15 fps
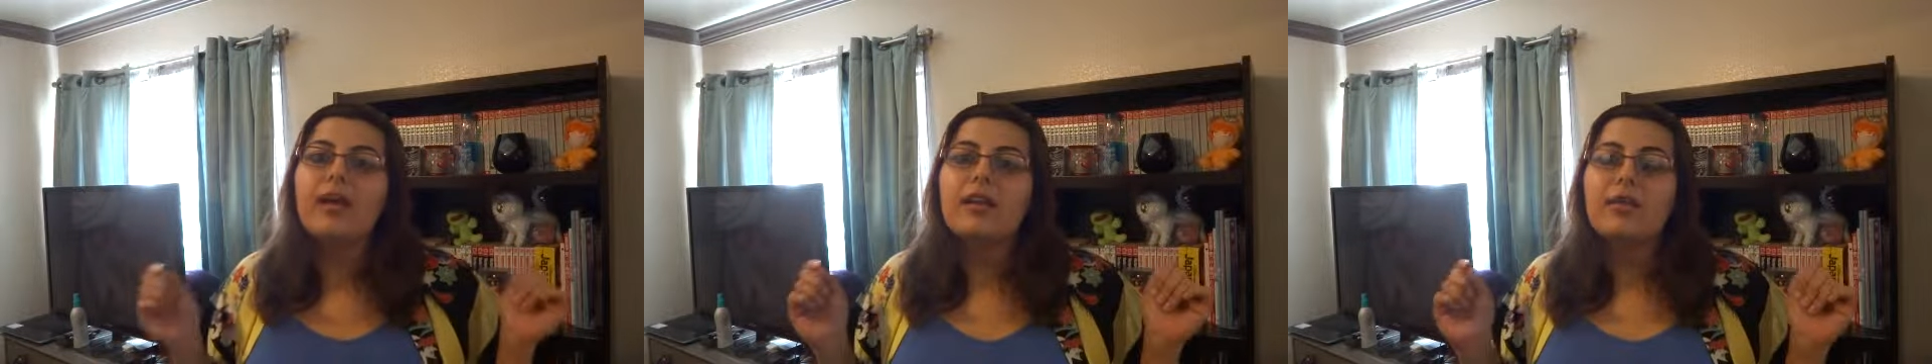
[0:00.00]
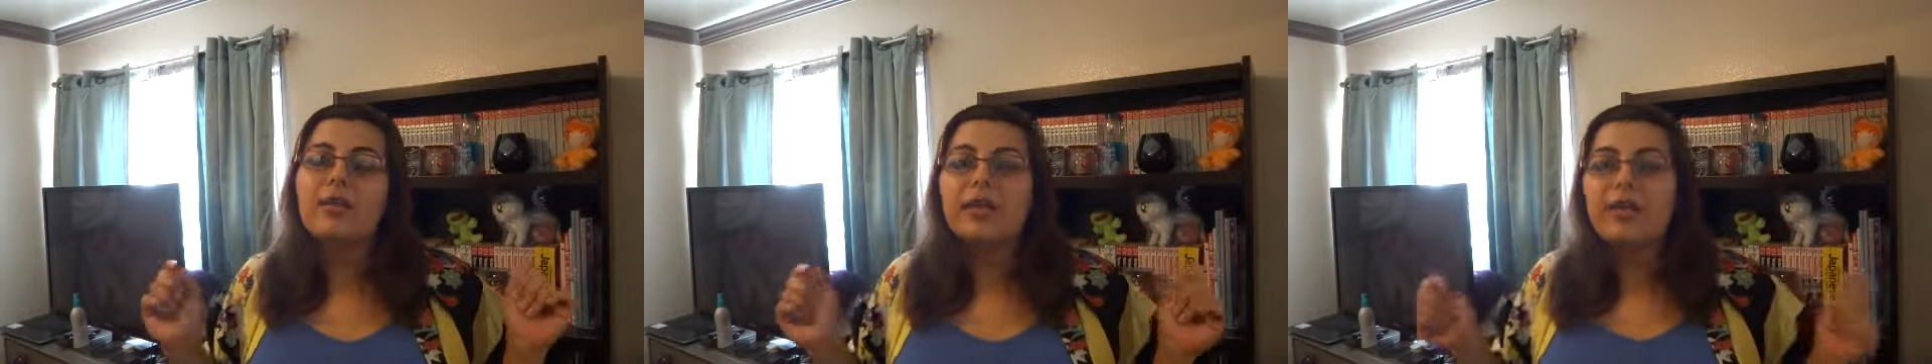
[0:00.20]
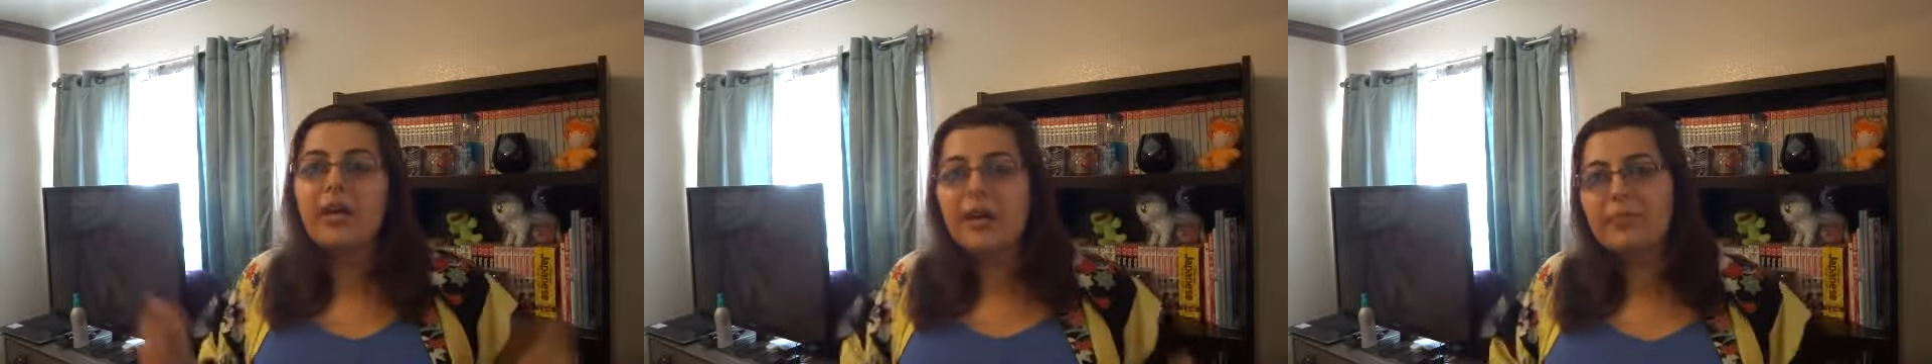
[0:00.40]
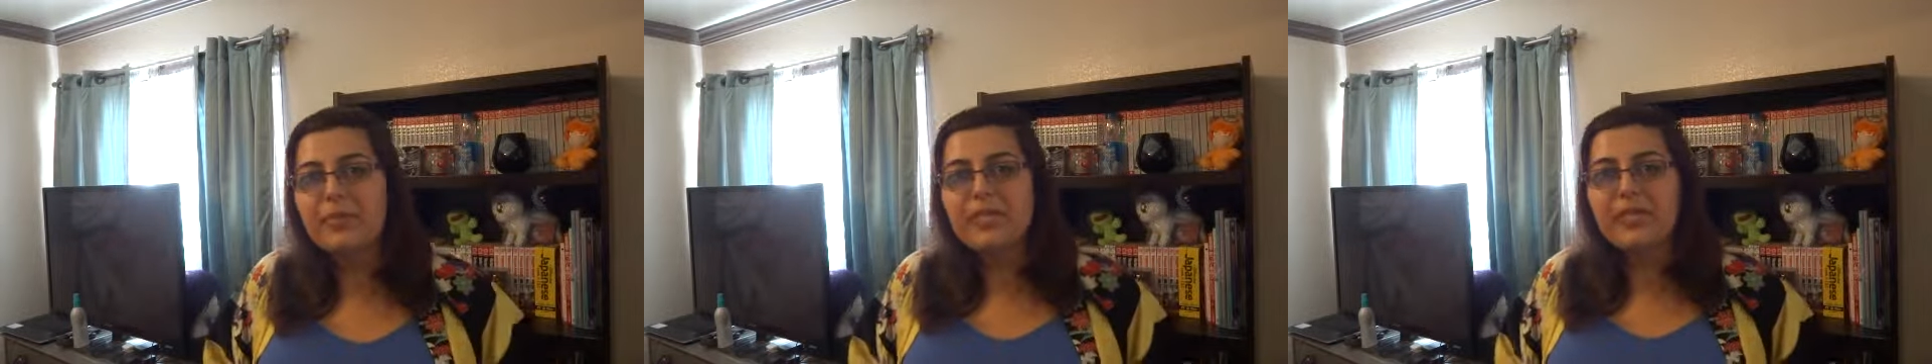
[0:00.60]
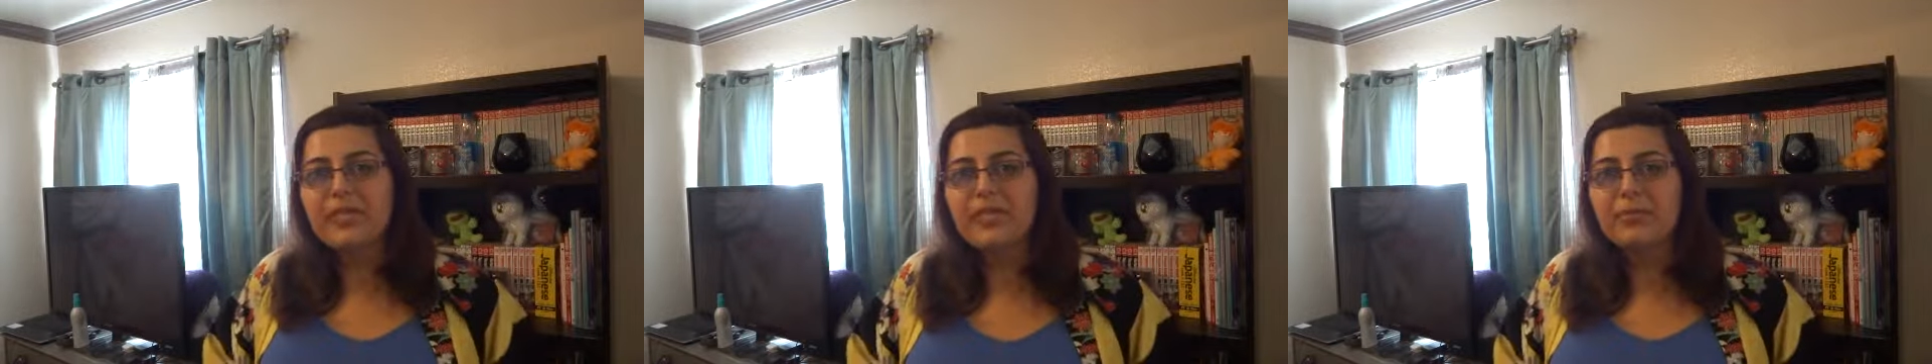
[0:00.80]
Now, what got
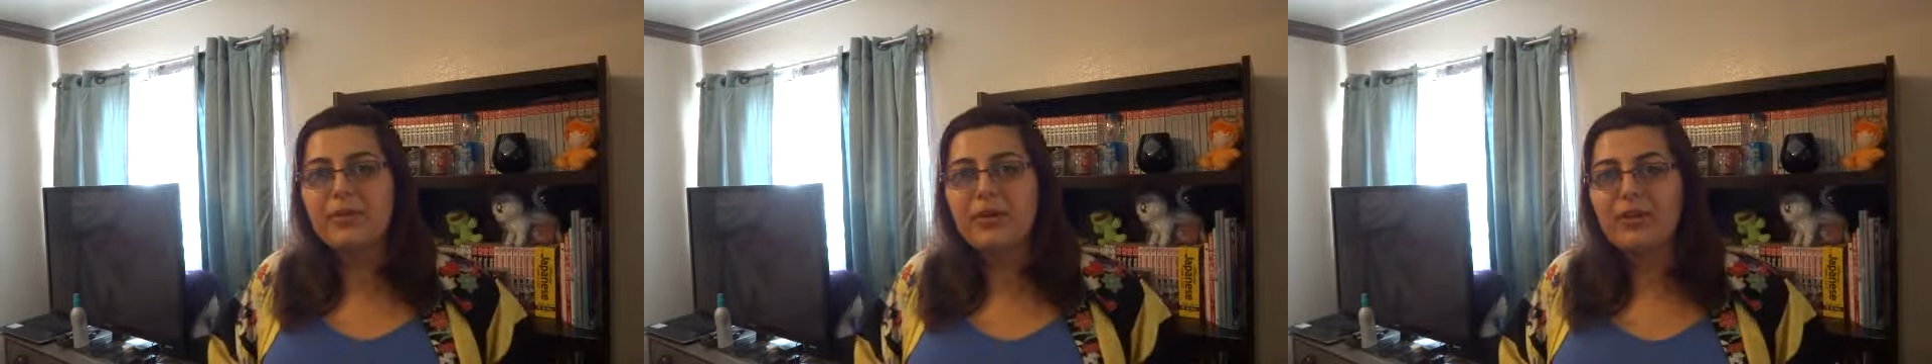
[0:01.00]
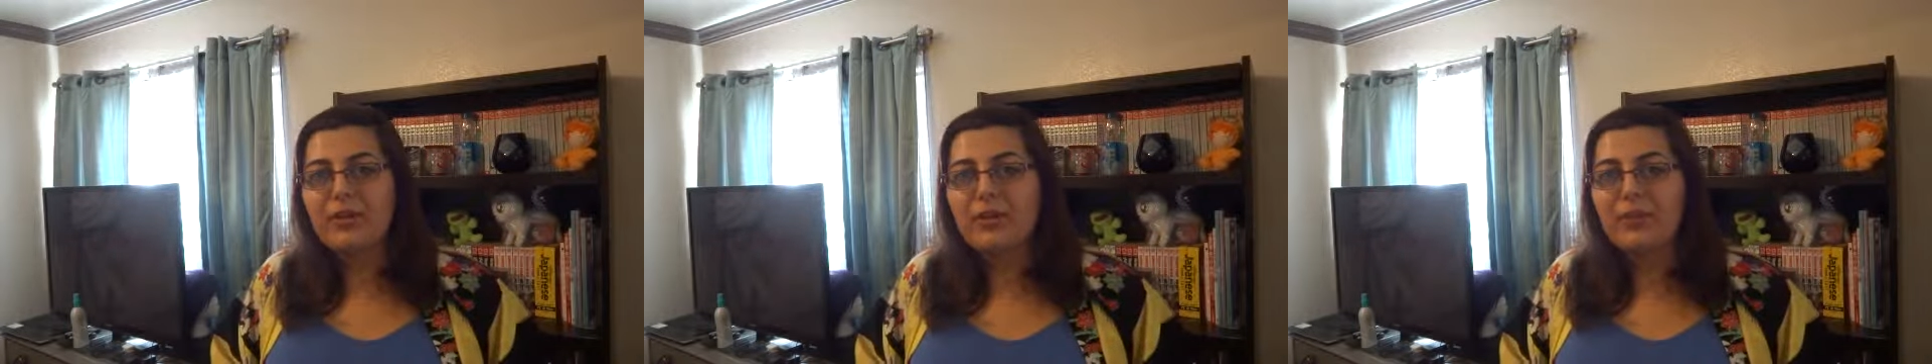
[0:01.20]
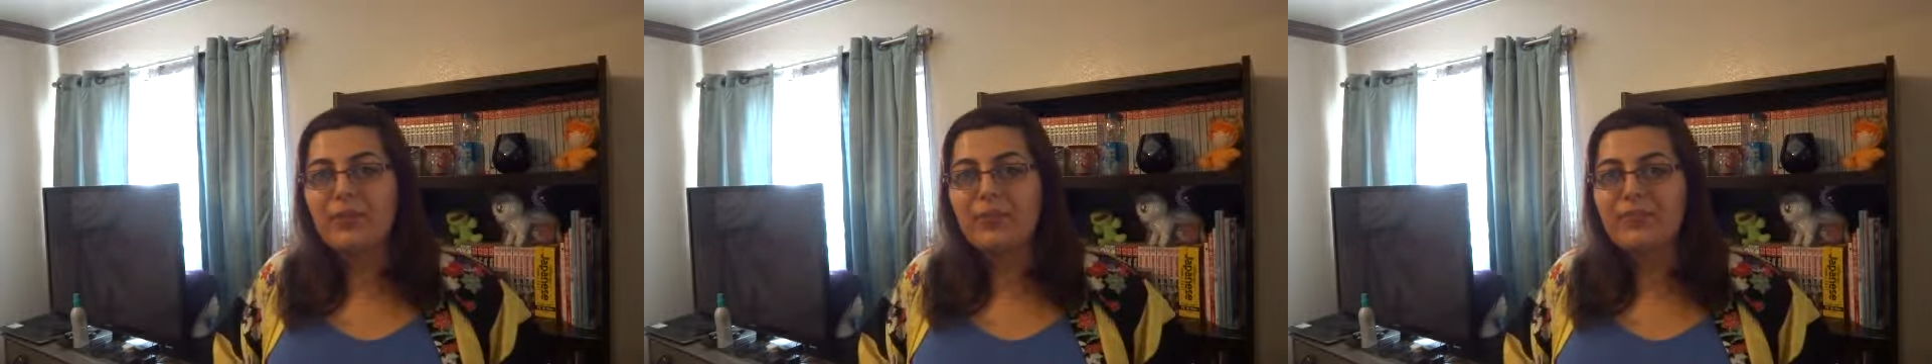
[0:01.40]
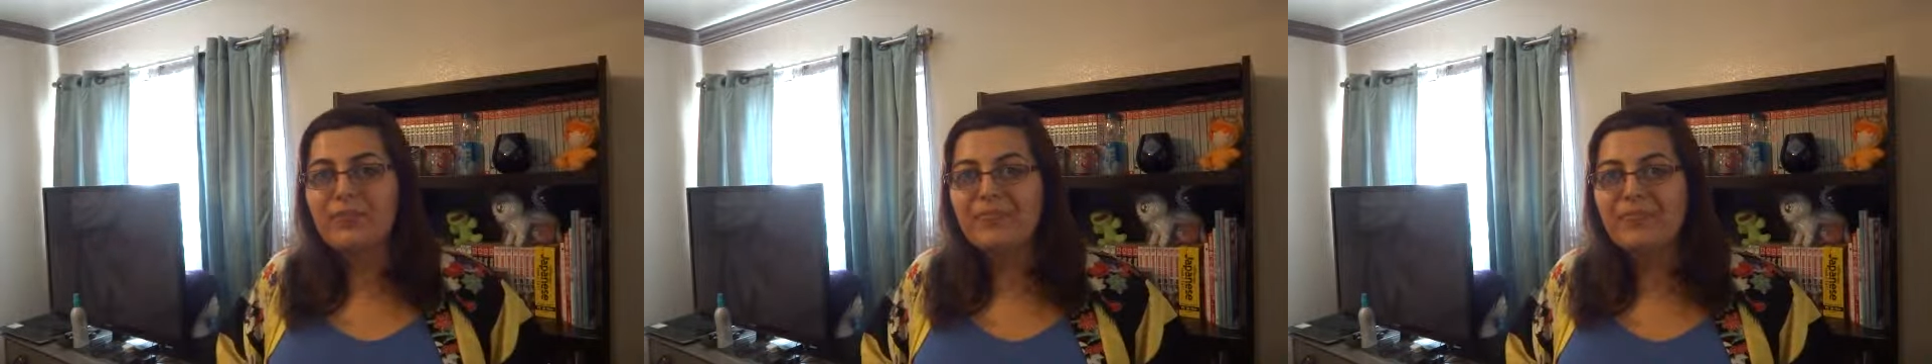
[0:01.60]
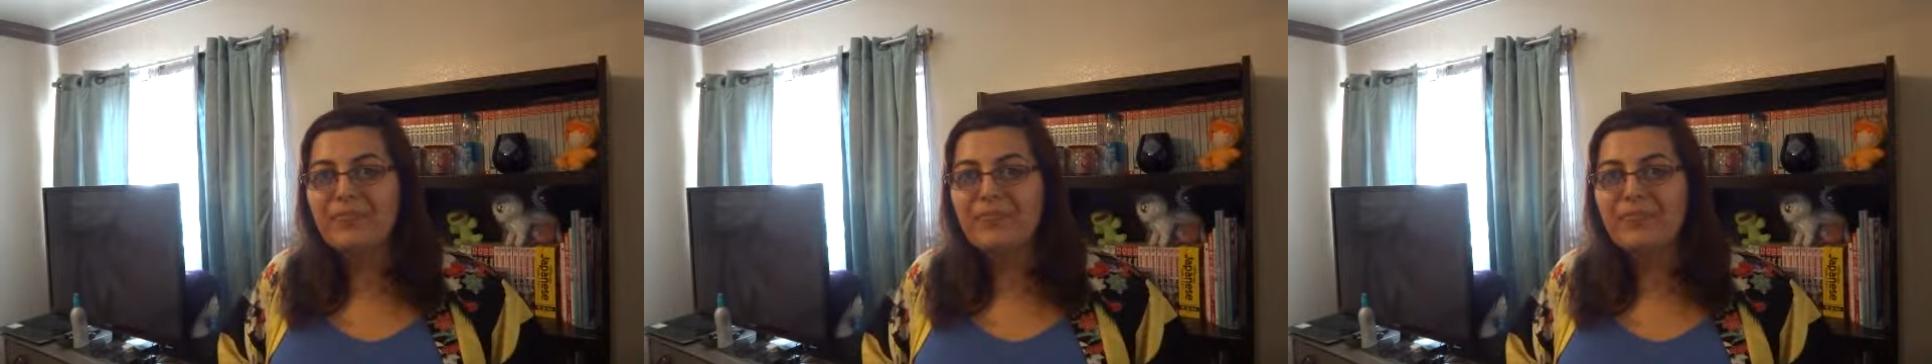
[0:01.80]
me into kimono,